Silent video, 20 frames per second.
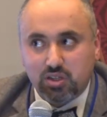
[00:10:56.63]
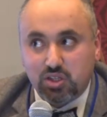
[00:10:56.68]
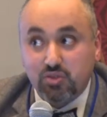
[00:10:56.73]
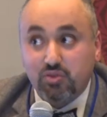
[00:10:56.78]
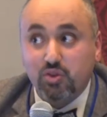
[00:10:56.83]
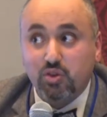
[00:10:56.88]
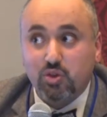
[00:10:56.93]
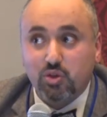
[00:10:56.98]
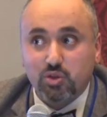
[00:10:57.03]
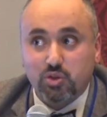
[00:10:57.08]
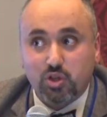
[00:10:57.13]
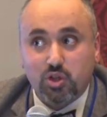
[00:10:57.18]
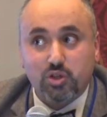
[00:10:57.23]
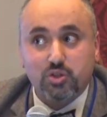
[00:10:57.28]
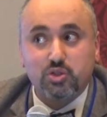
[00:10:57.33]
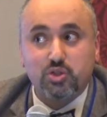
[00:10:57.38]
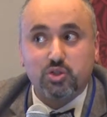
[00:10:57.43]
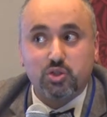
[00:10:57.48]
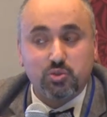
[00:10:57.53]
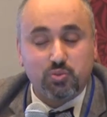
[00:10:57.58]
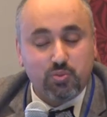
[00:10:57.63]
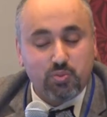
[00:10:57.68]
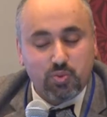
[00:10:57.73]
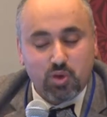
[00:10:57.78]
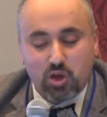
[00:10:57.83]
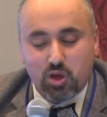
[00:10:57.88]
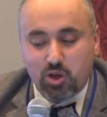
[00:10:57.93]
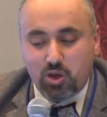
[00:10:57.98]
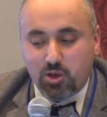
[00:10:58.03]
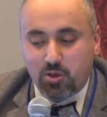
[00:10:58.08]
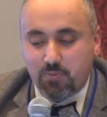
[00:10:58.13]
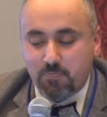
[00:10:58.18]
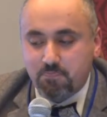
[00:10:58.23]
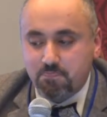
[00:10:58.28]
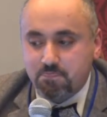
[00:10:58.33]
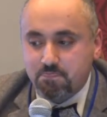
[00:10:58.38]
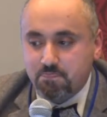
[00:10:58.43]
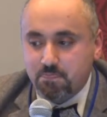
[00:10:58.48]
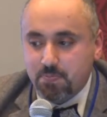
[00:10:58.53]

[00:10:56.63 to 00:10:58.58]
difficult culture to